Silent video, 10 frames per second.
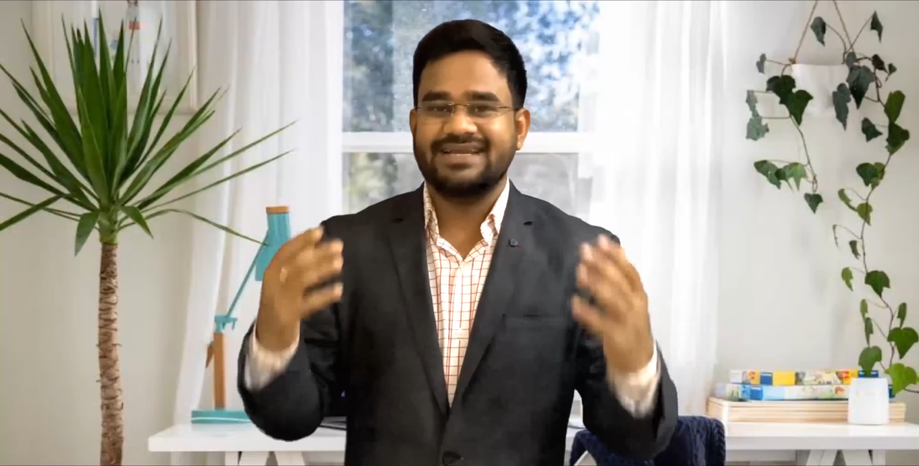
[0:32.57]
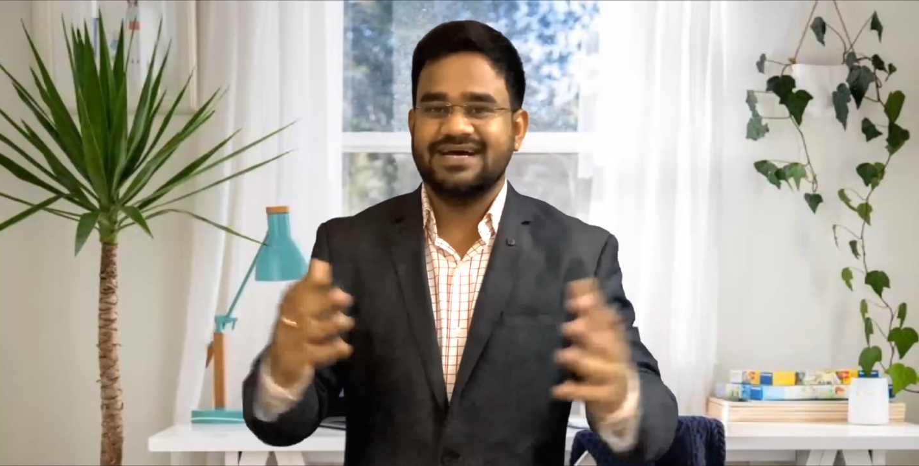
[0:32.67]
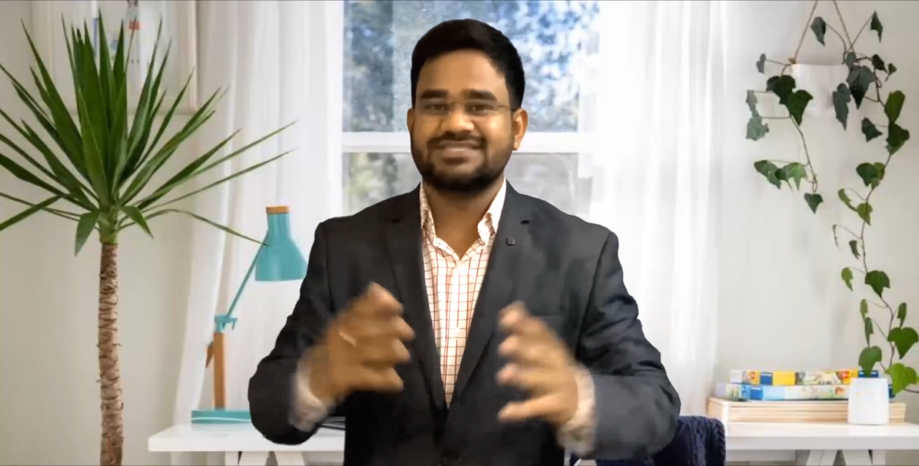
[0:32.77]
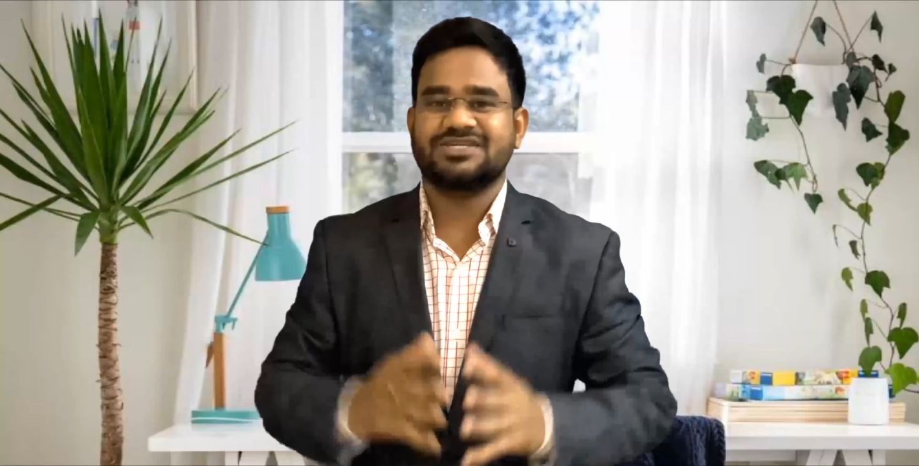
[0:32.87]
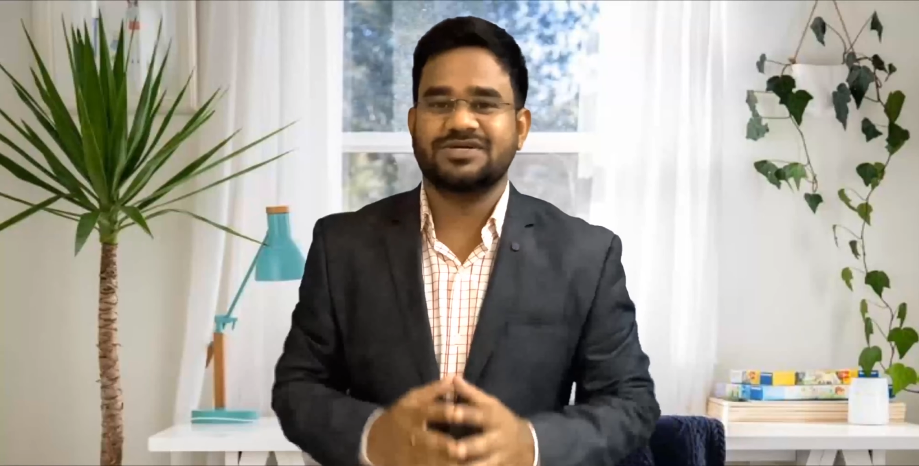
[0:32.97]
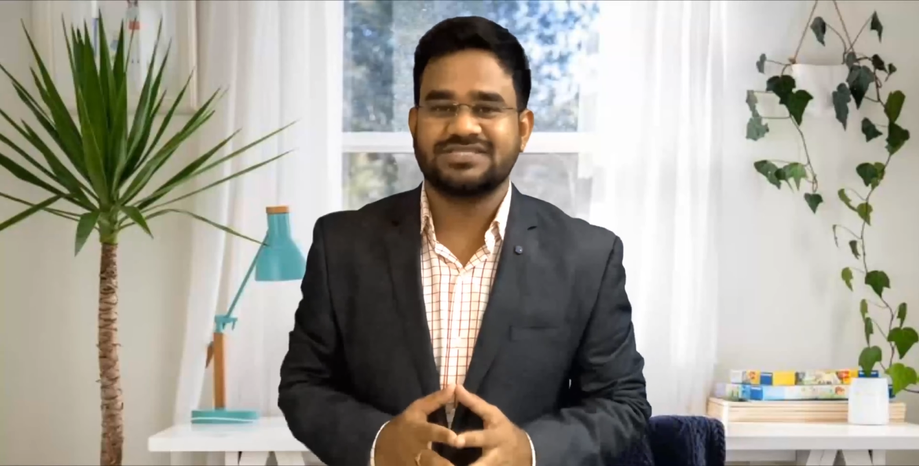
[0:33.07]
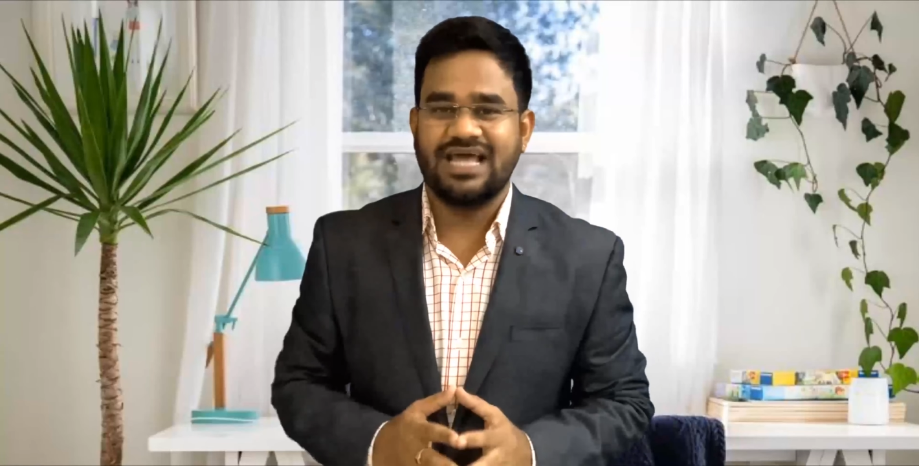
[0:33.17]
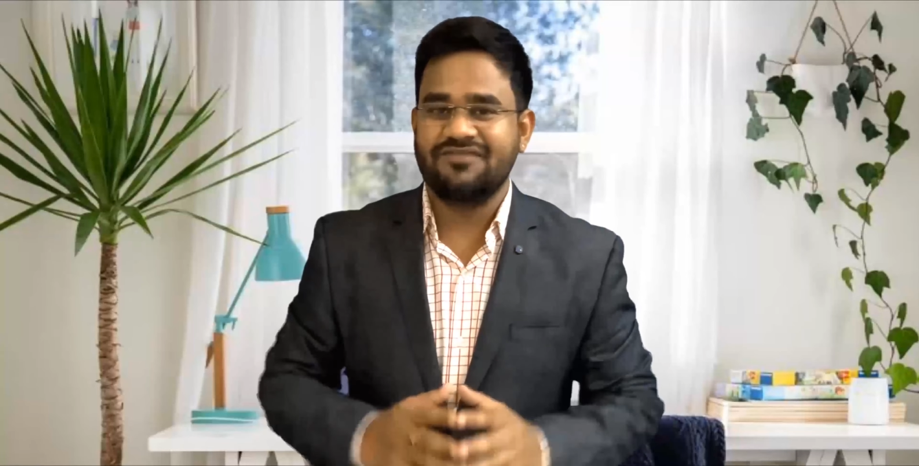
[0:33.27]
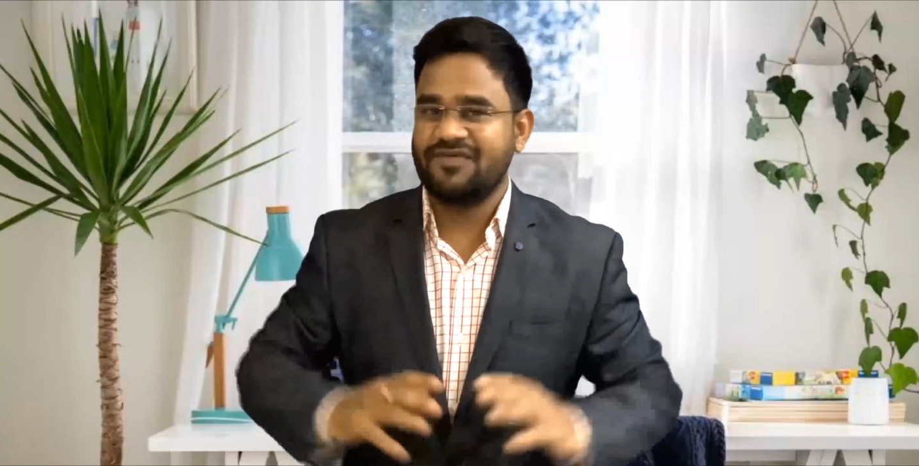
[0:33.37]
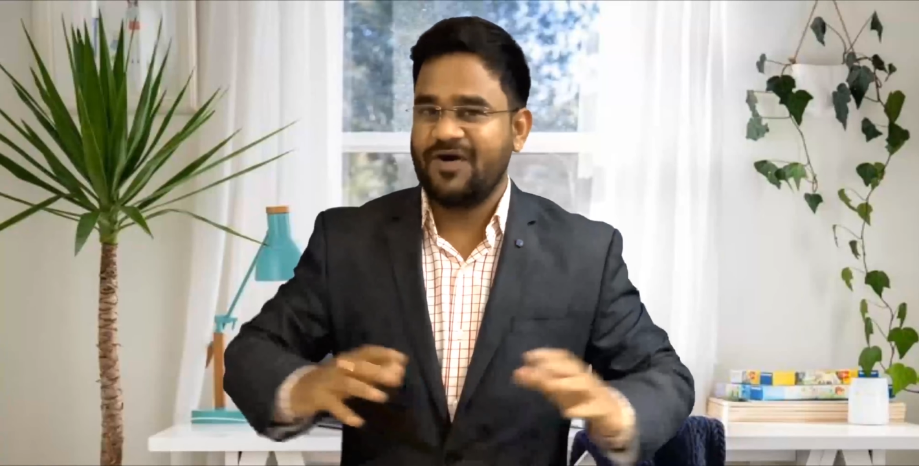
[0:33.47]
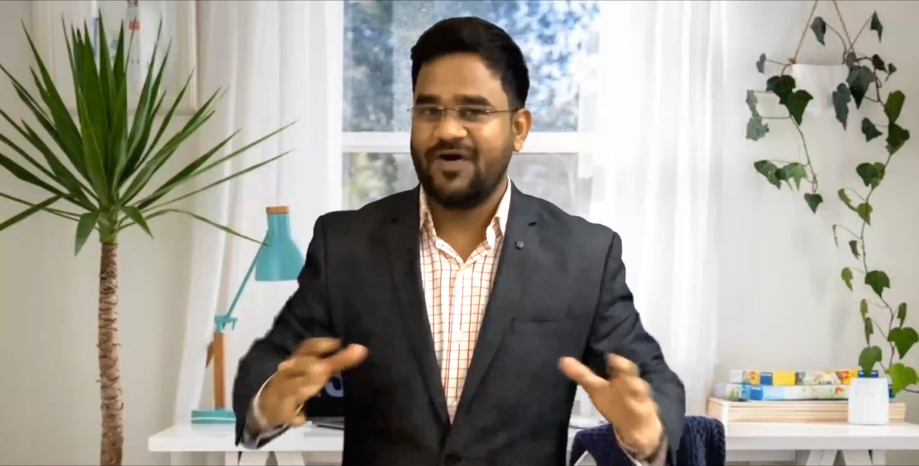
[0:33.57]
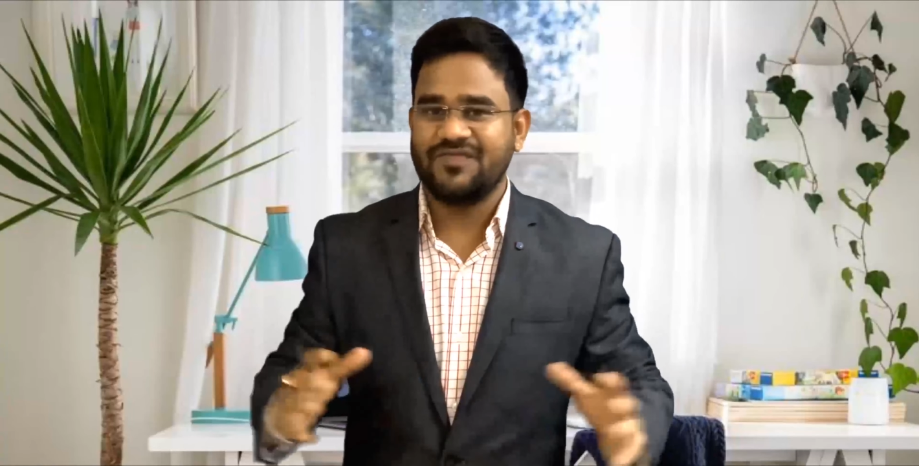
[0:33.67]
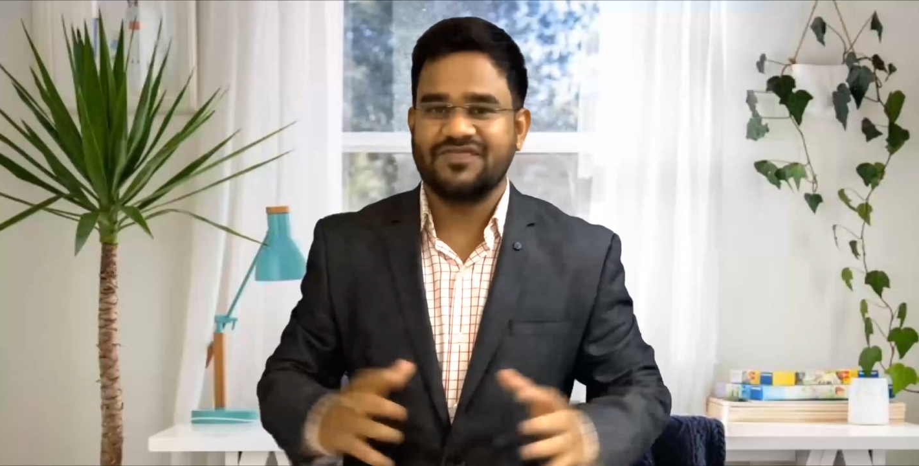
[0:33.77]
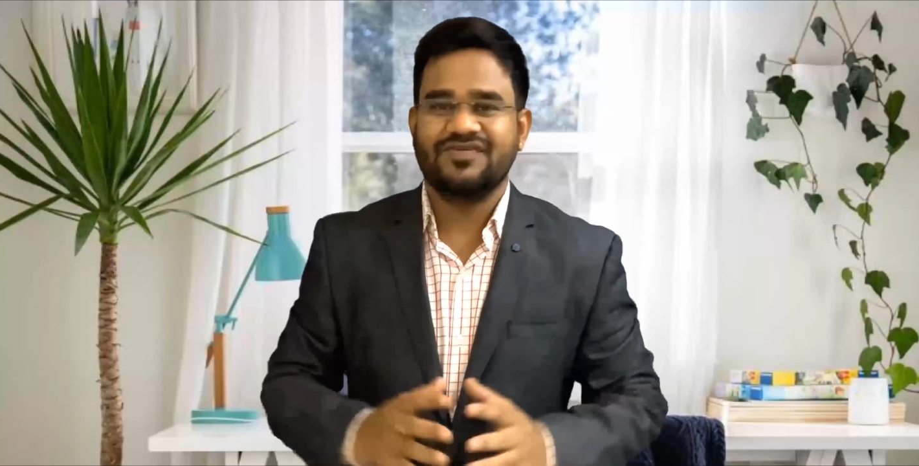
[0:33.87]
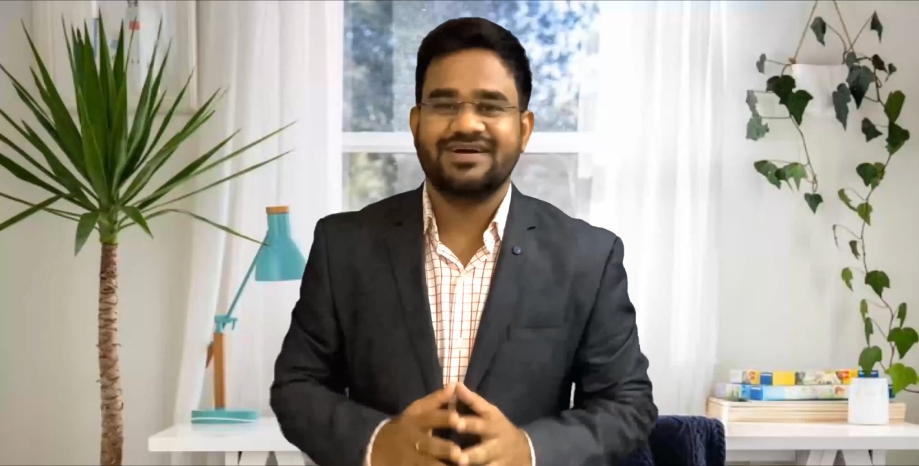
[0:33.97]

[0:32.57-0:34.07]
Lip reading: dust yourself off.